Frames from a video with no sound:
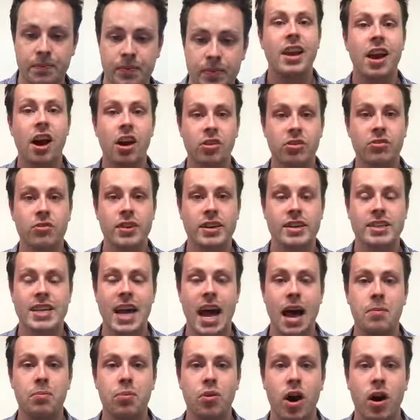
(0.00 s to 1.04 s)
The other
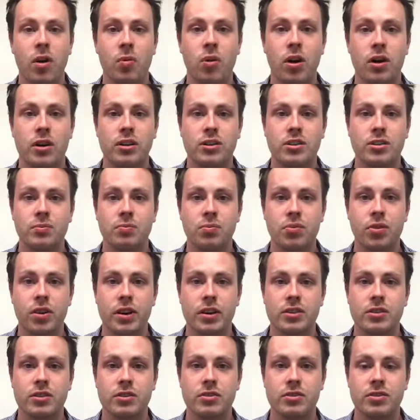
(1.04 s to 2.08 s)
example I wanted to bring
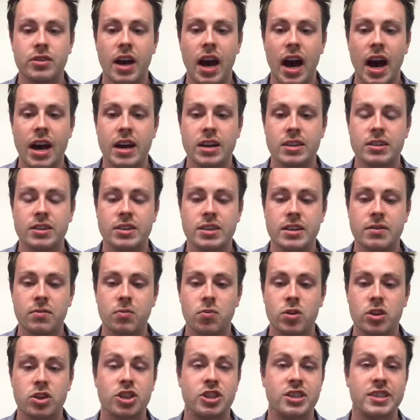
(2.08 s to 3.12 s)
to you guys,
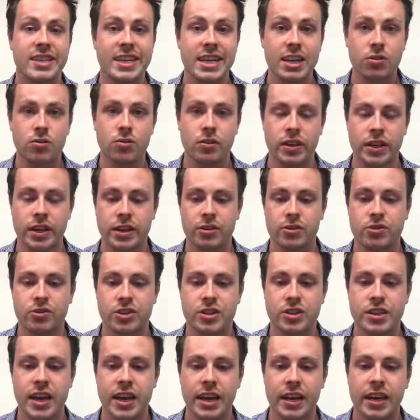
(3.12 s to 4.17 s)
which is equally
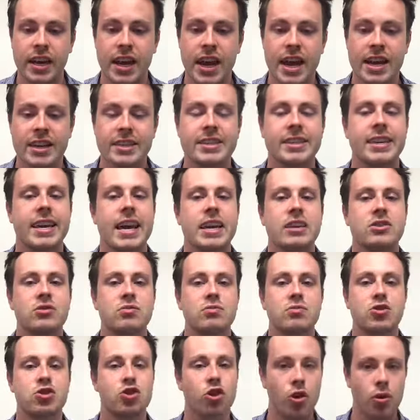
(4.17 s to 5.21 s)
interesting, is a case
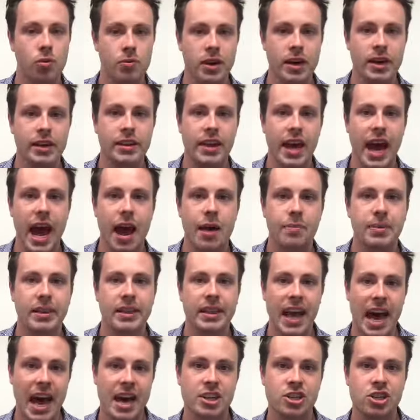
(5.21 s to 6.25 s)
from Germany that happened
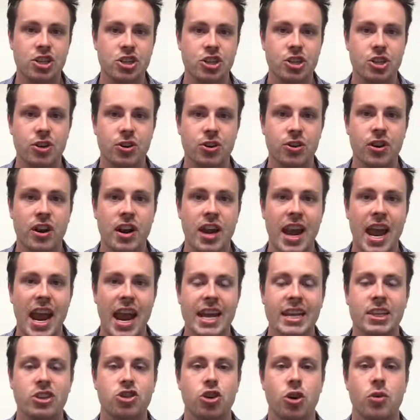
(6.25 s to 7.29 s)
last year
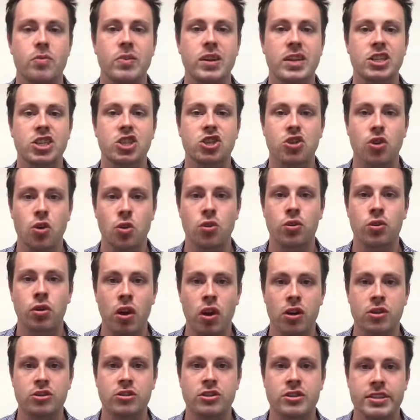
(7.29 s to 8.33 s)
in Germany's third
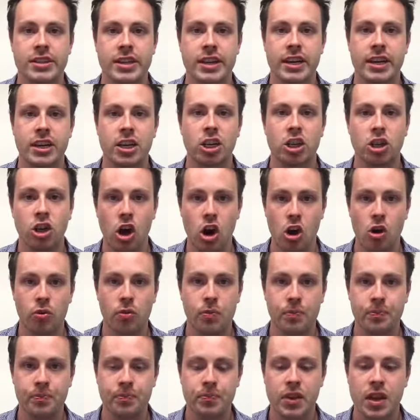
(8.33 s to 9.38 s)
largest city, Cologne.
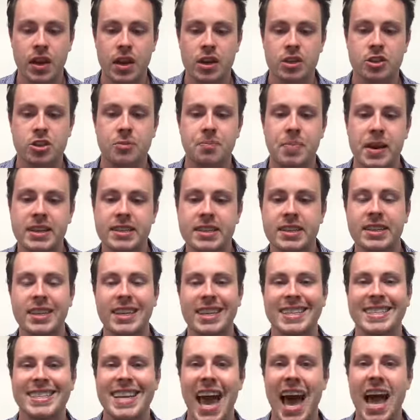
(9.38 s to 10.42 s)
So
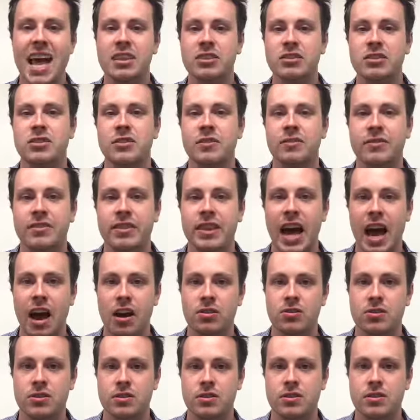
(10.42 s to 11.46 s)
basically tens of
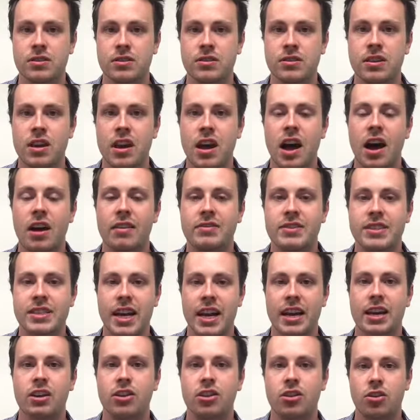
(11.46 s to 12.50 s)
thousands of
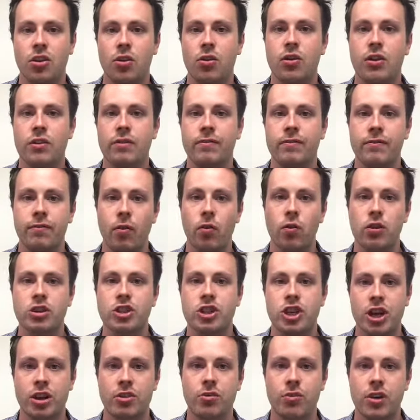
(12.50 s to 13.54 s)
second, third, and fourth
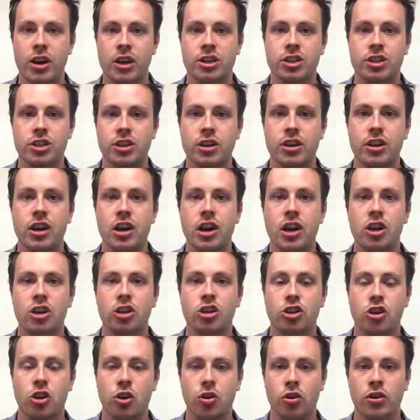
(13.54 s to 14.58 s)
generation
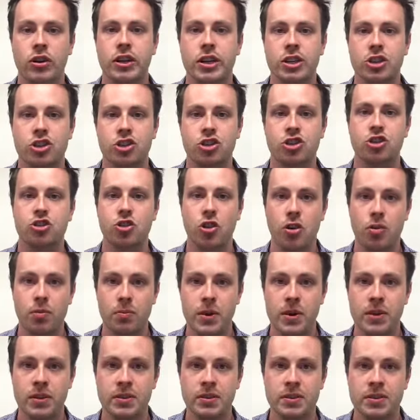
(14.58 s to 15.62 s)
Turkish
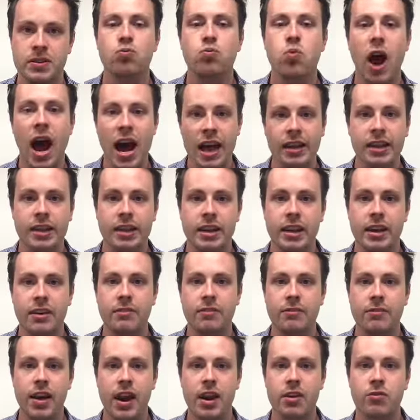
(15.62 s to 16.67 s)
Germans rallied in
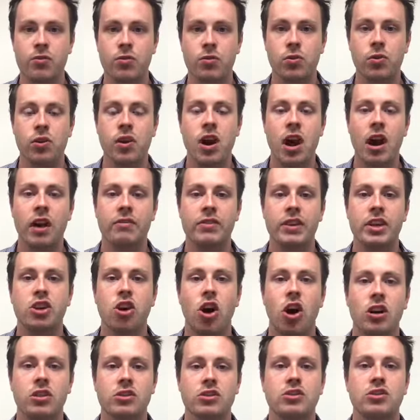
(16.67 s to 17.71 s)
favor of the
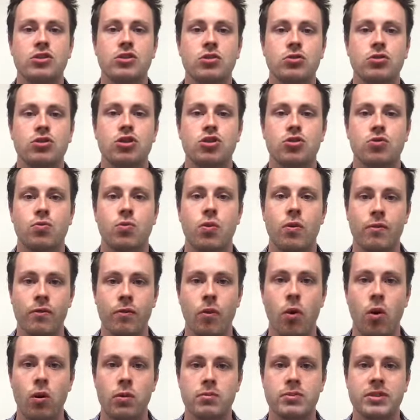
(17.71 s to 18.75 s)
constitutional
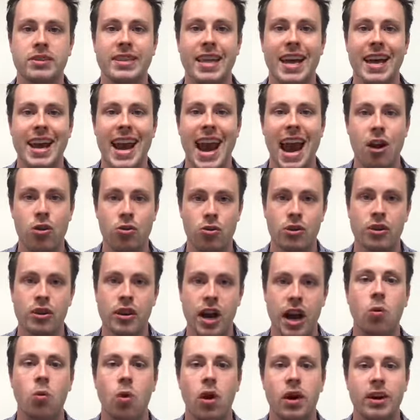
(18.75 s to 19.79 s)
reforms that
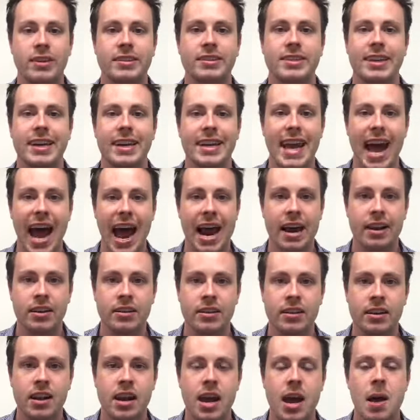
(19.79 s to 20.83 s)
Erdogan wanted to enact.
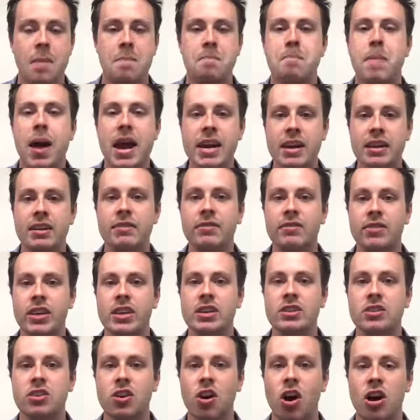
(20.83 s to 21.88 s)
Many of
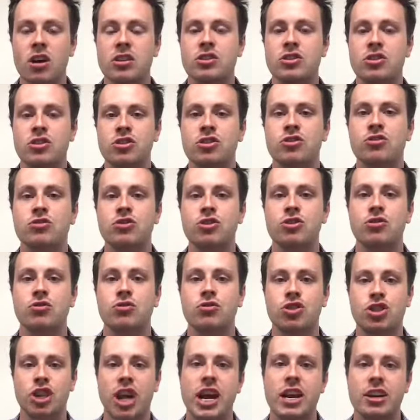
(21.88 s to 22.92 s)
these constitutional
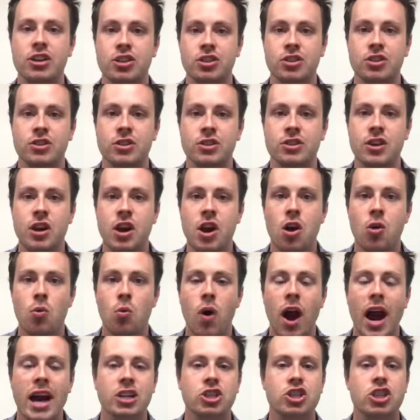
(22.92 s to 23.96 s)
changes
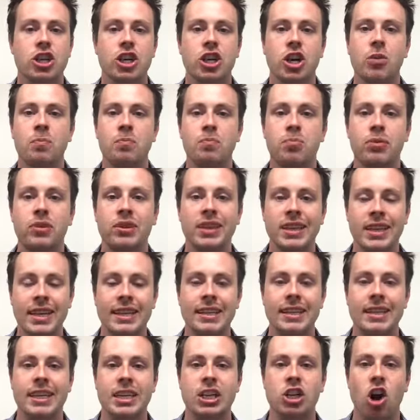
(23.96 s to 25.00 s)
were actually
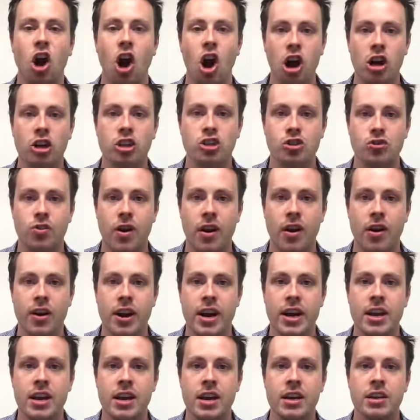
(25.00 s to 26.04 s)
completely
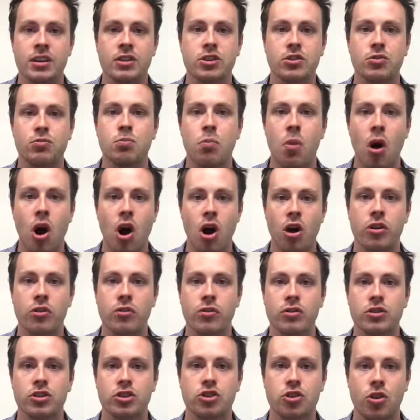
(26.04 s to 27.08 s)
contrary to
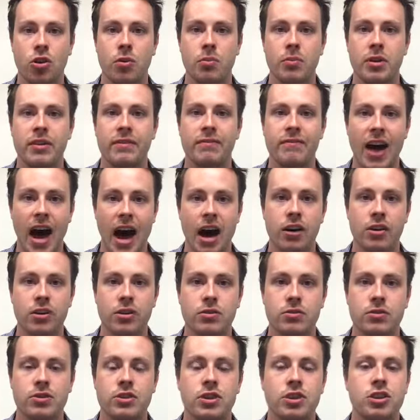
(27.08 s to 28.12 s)
modern German
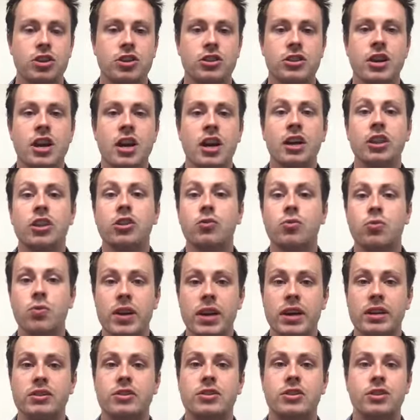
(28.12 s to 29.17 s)
values, such as the
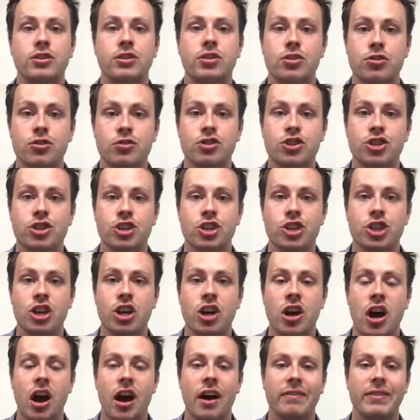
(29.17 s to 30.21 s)

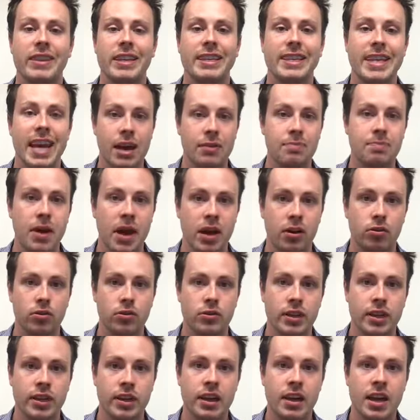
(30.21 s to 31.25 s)
reinstitution of the death
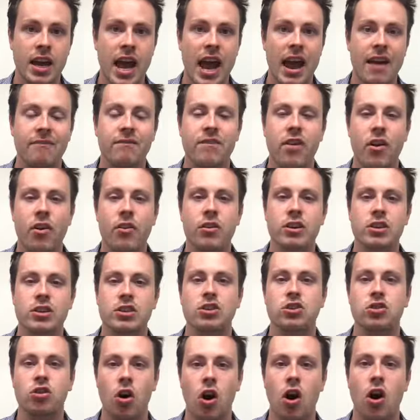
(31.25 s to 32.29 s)
penalty and various
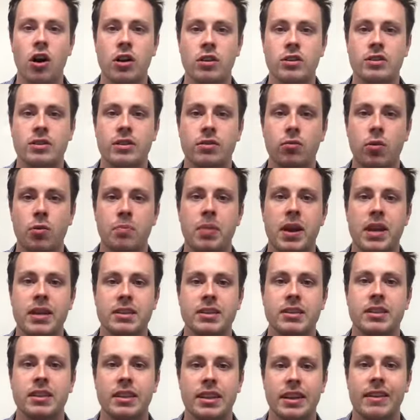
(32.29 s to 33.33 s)
laws that would
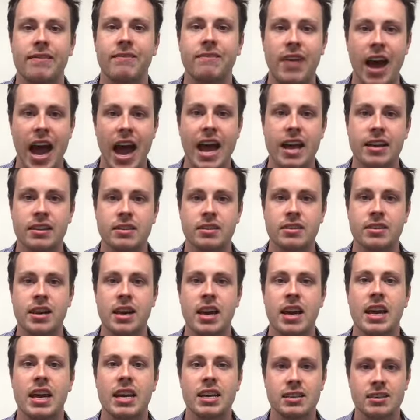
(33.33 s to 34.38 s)
basically advance
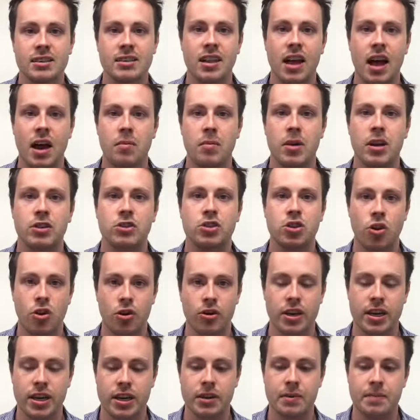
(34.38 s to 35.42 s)
Islam in
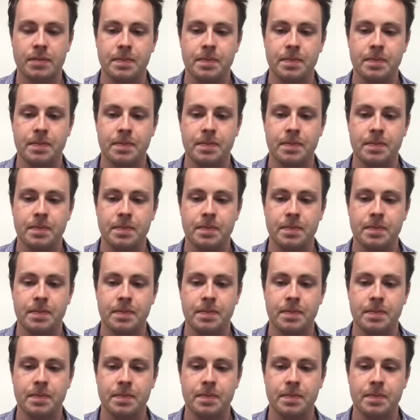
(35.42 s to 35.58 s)
Turkey.